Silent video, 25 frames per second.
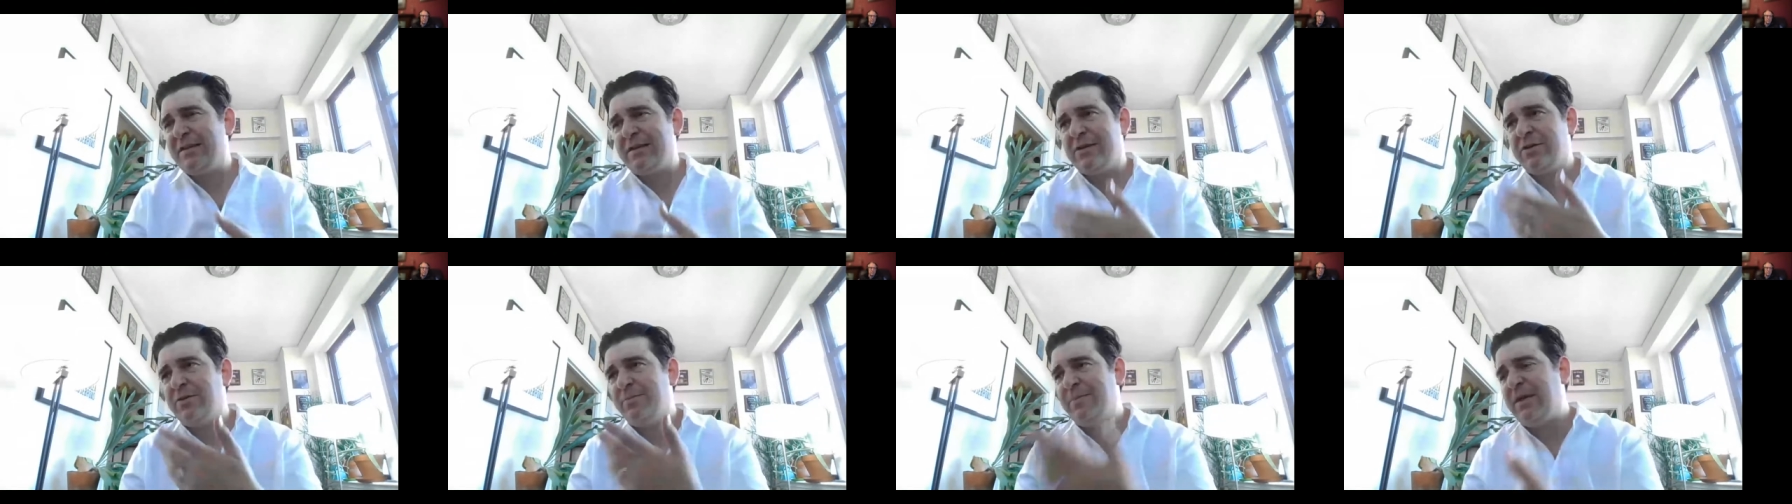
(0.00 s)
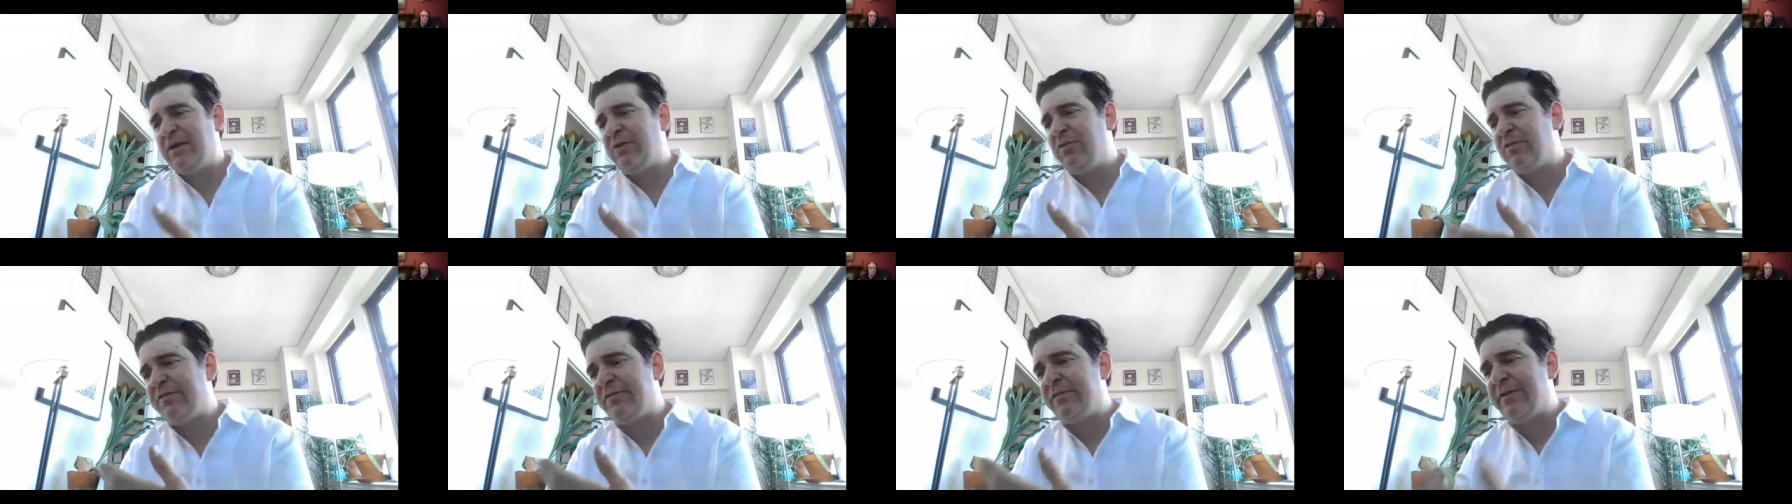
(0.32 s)
that could be
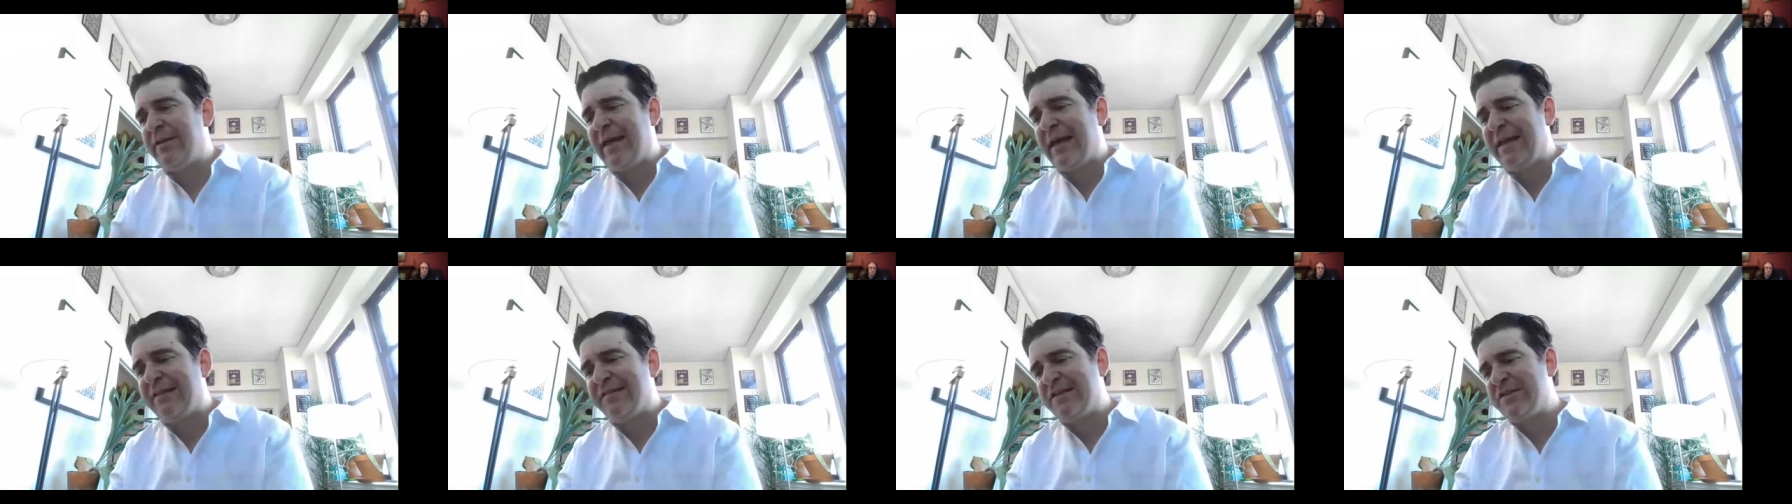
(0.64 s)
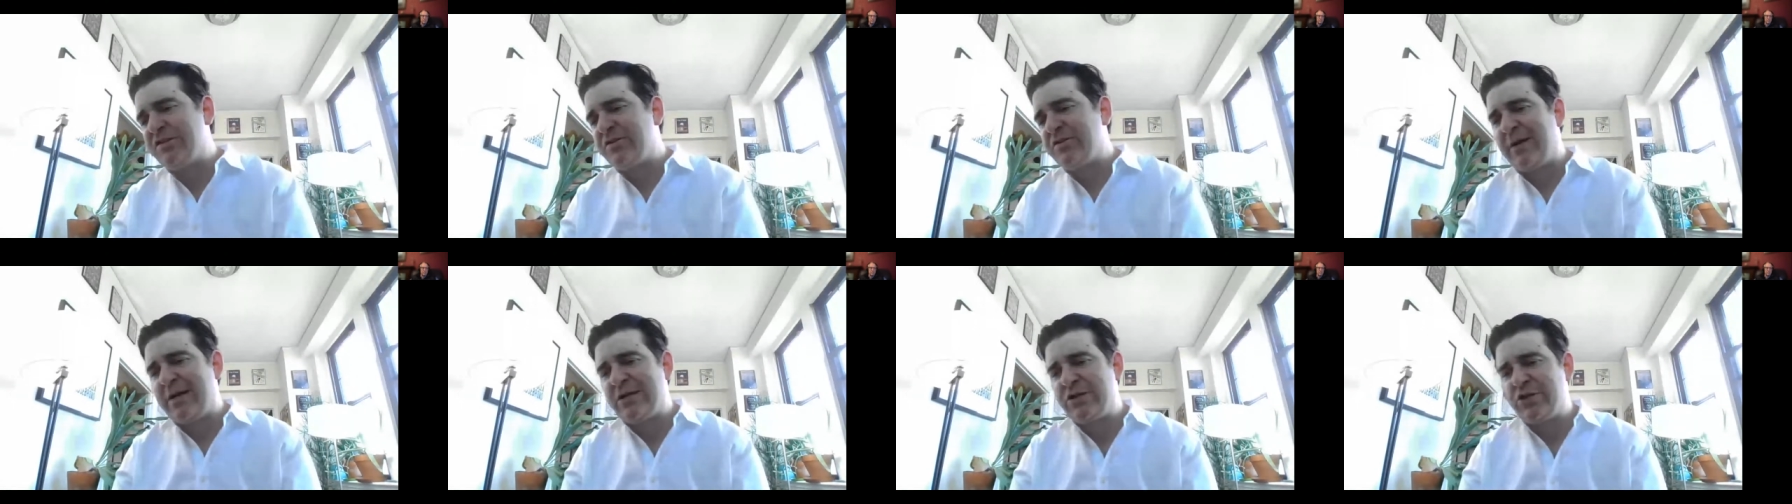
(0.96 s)
useful in that
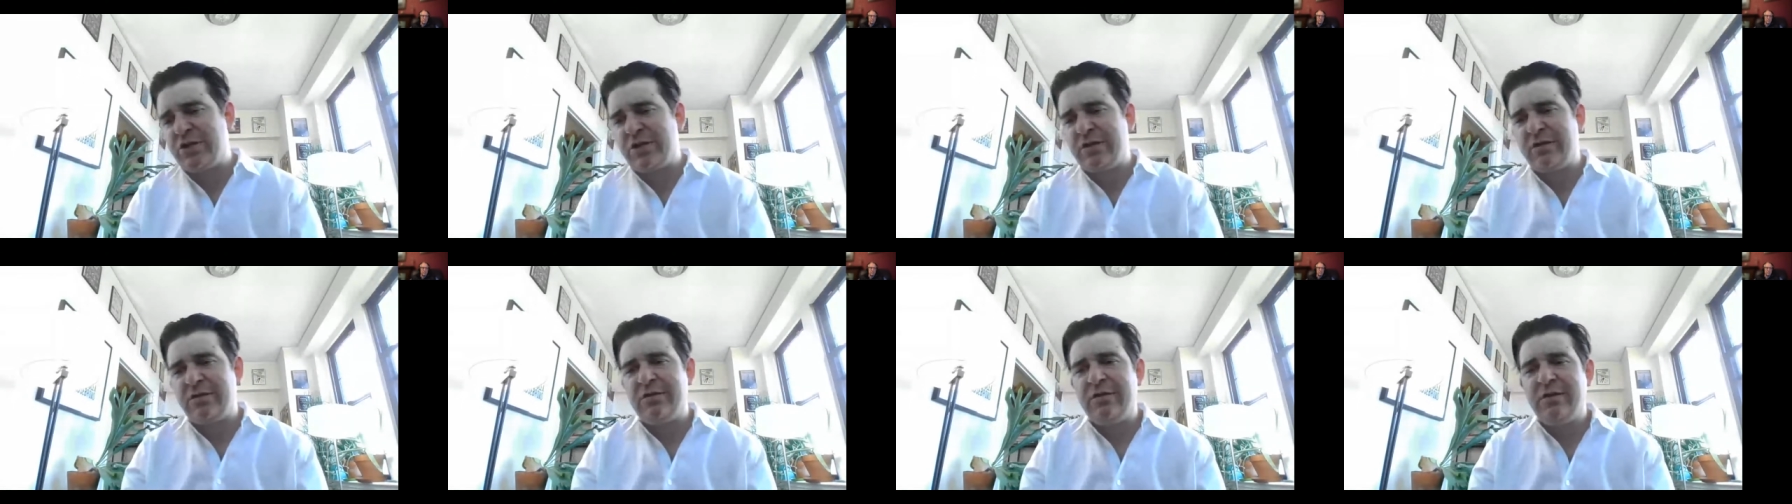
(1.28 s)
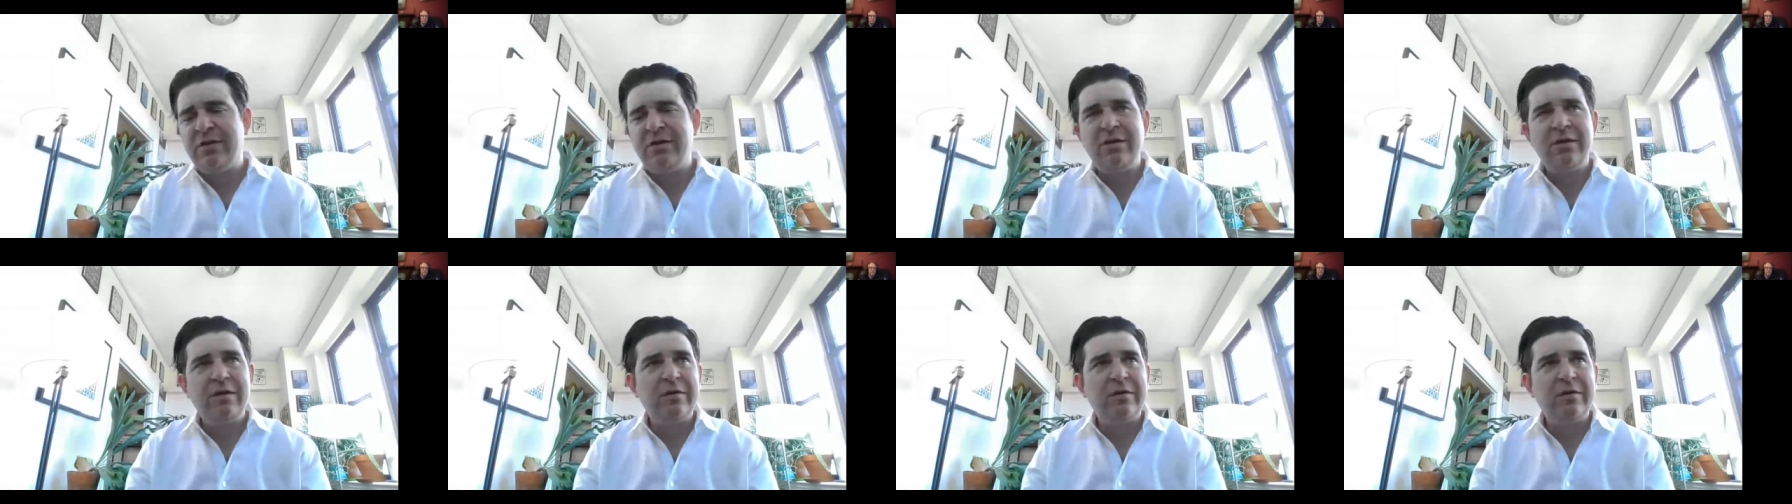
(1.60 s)
situation